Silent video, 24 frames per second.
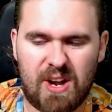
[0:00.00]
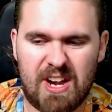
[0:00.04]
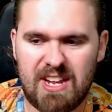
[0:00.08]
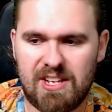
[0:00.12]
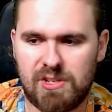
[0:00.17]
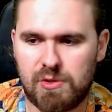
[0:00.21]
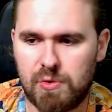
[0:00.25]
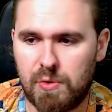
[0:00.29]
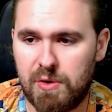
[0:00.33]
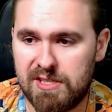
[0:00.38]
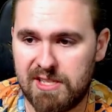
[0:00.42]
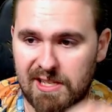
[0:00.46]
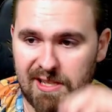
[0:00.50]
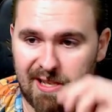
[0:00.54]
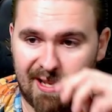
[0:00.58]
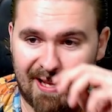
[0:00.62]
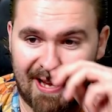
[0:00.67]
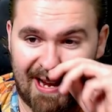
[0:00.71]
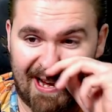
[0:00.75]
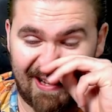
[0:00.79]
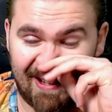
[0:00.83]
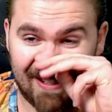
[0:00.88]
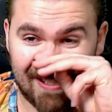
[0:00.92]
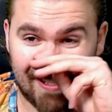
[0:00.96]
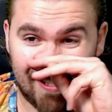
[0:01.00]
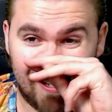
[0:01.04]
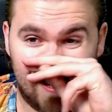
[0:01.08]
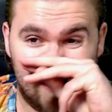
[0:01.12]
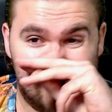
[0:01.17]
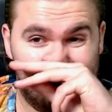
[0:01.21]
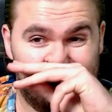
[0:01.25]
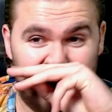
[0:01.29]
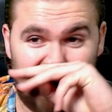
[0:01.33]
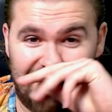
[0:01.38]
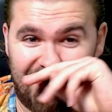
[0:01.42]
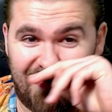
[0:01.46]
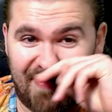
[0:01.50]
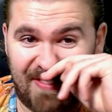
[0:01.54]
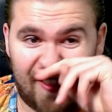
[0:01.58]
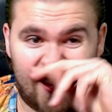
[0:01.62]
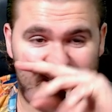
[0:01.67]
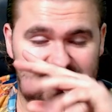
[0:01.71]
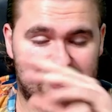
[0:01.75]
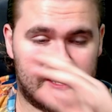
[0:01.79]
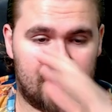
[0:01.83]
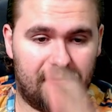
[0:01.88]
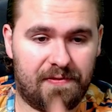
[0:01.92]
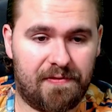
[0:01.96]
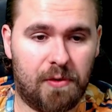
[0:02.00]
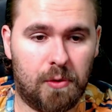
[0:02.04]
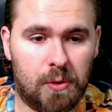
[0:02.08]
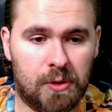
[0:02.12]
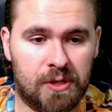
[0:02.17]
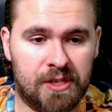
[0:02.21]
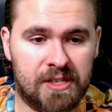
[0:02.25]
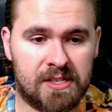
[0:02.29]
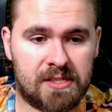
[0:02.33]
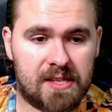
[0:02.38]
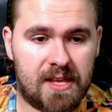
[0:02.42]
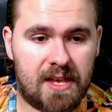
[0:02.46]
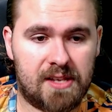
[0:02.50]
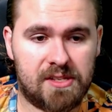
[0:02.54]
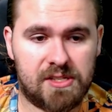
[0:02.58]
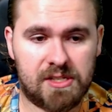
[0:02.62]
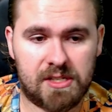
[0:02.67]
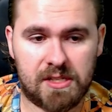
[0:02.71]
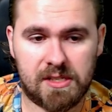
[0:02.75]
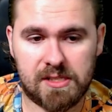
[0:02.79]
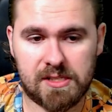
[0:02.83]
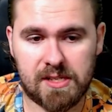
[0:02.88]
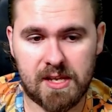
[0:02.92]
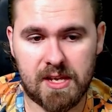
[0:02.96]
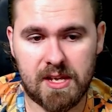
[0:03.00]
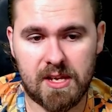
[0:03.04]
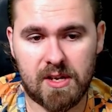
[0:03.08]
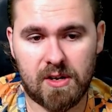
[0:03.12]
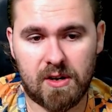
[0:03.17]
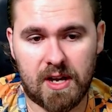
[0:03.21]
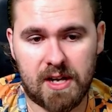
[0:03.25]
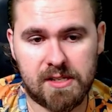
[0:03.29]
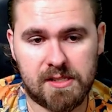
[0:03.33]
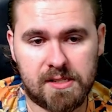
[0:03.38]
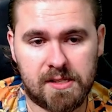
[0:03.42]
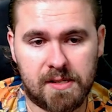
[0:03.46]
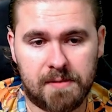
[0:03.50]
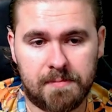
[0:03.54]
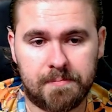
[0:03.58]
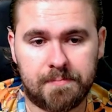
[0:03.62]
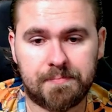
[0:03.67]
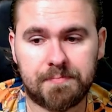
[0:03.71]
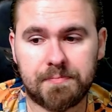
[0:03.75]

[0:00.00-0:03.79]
sort of tealy colors. That's the full list there, as you can see, guys.